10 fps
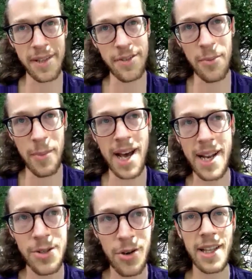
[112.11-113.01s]
It's your
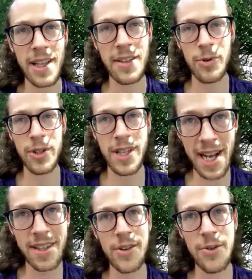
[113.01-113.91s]
body trying to
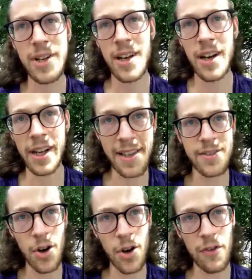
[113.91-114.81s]
protect you
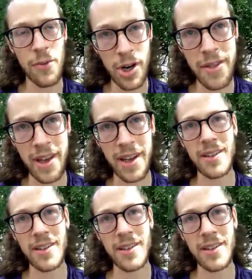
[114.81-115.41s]
against overbreathing.